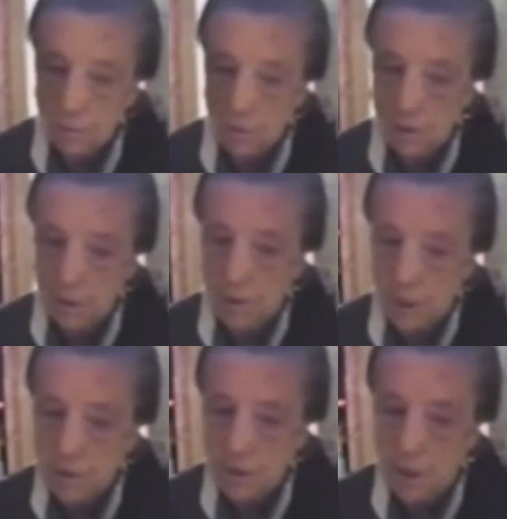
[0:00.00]
In
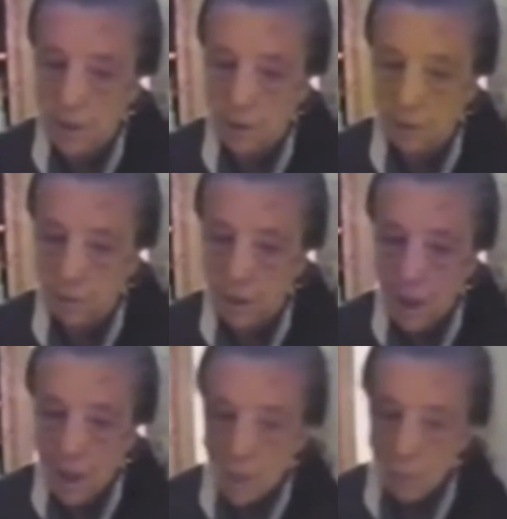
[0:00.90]
nineteen ninety-three,
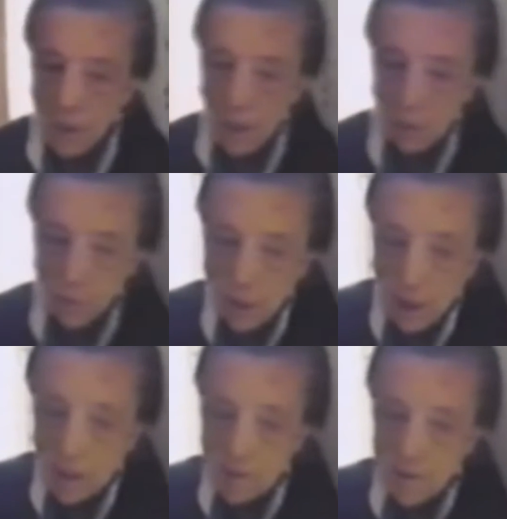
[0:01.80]
when I
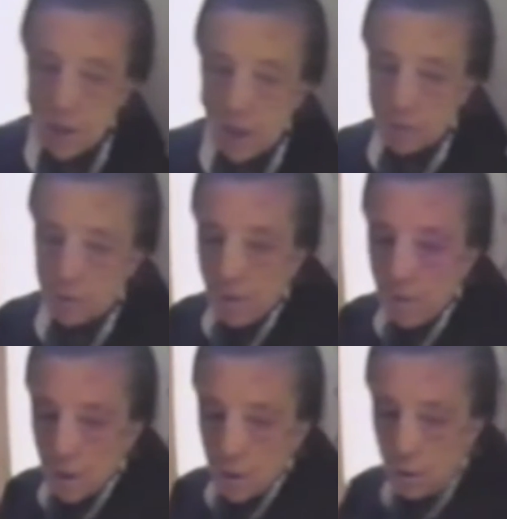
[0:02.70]
realized that
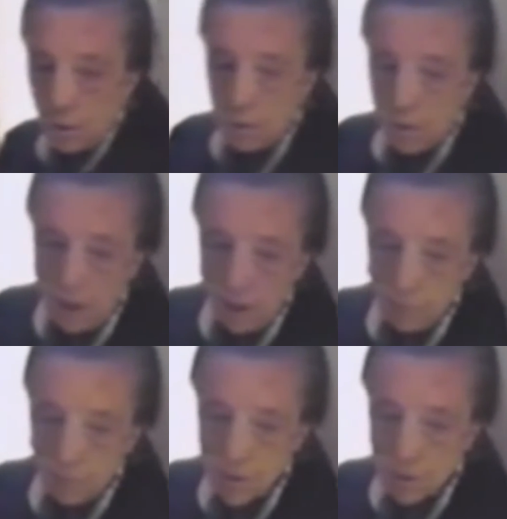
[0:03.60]
the life
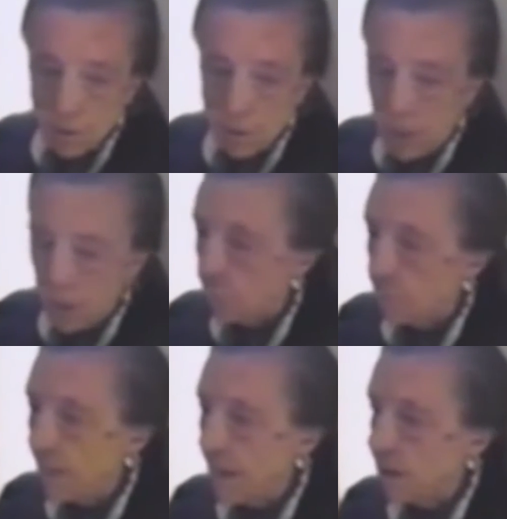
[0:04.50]
was not a matter of
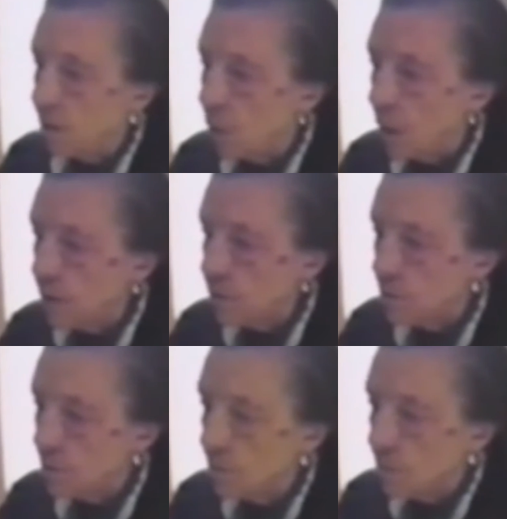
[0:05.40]
black and white,
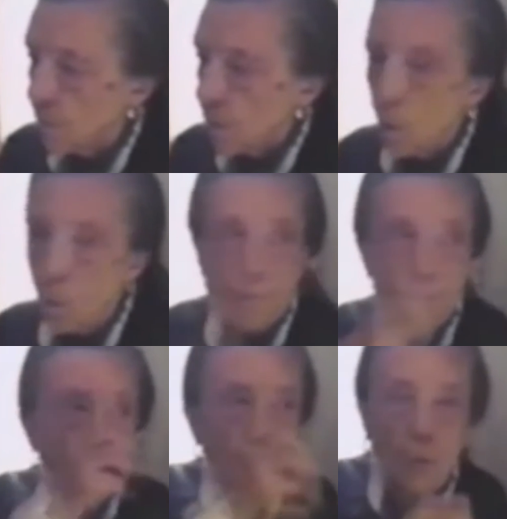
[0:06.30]
of
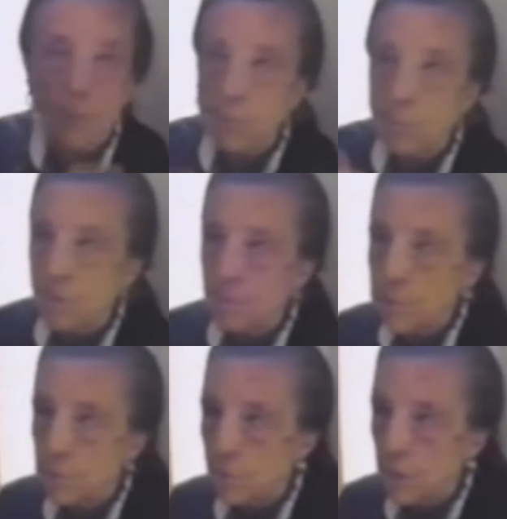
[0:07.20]
pure blue and
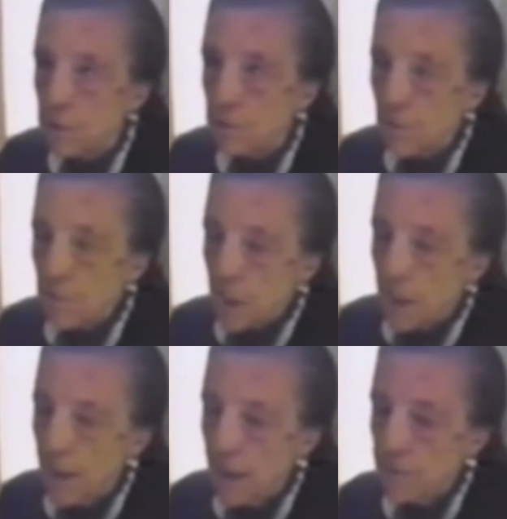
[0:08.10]
pure red,
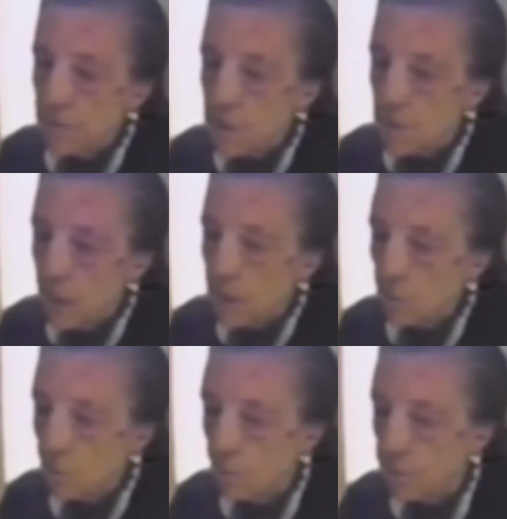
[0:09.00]
life is a matter
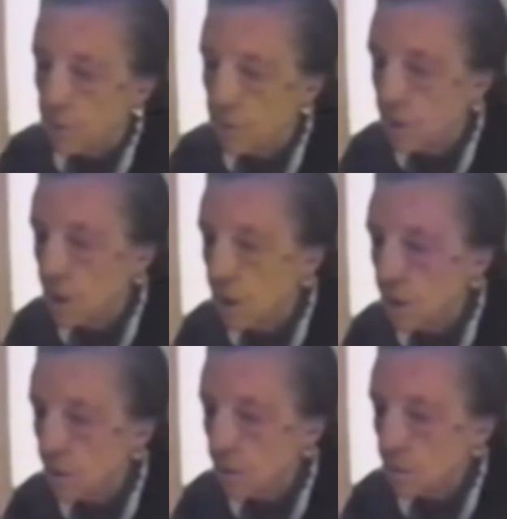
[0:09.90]
of giving in.
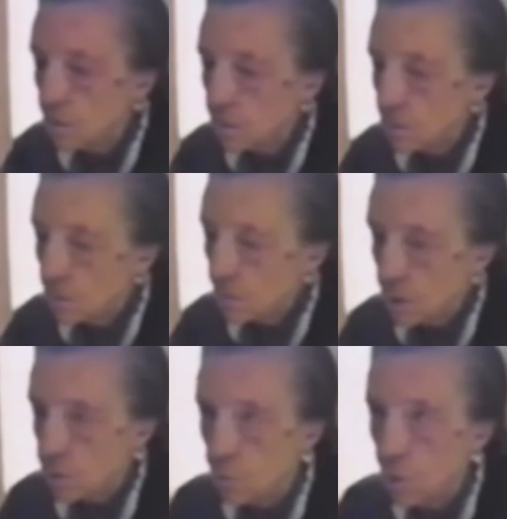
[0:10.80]

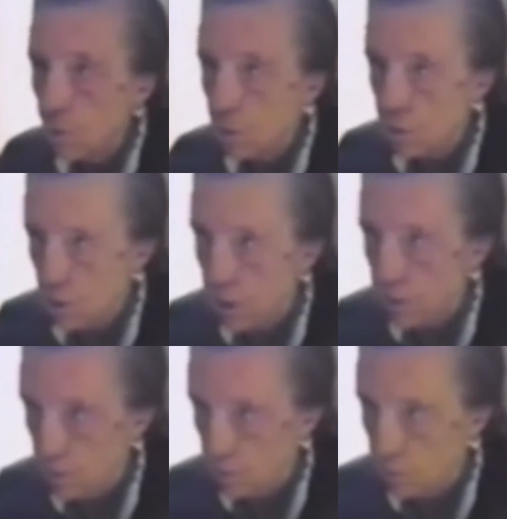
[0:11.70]
As you know, I just gave in
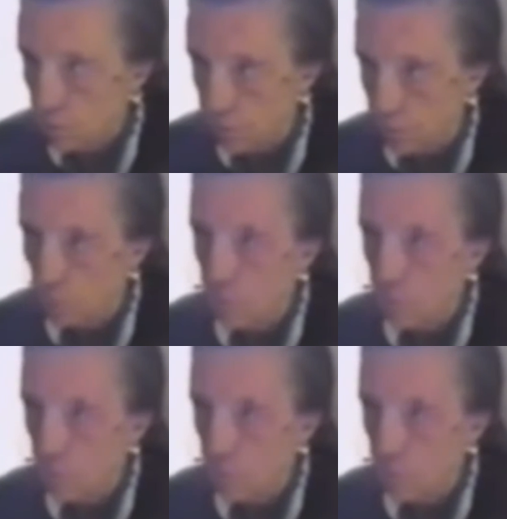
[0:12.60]
to you, so,